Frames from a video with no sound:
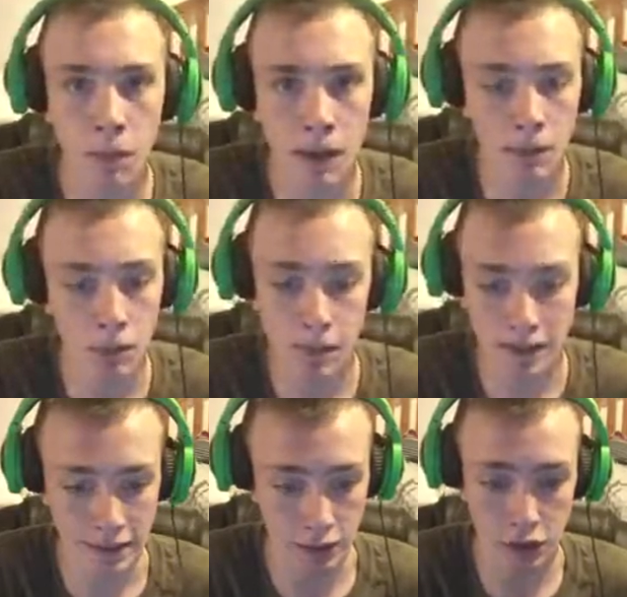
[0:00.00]
people. My
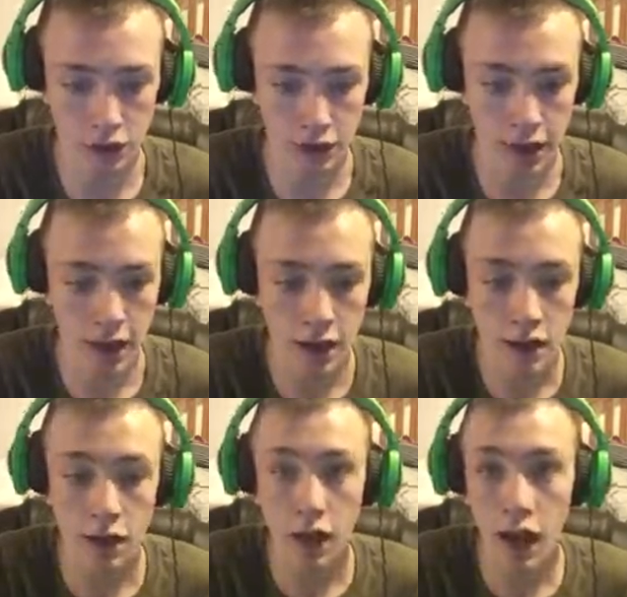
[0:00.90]
sister's gay.
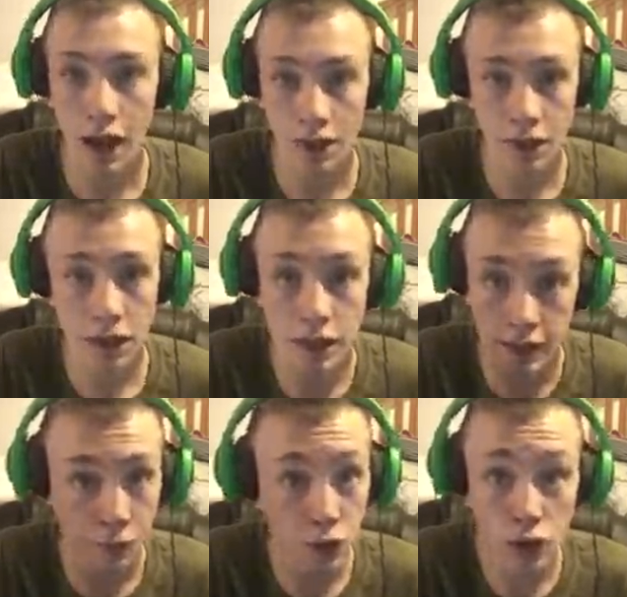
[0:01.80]
I think
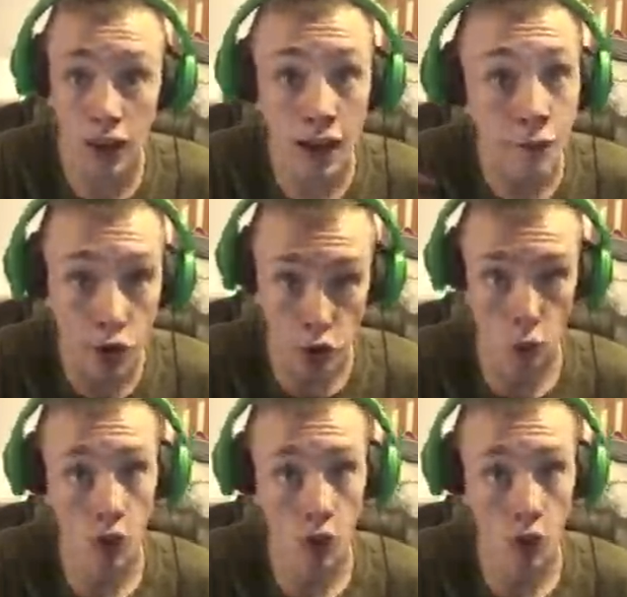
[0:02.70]
live your life how you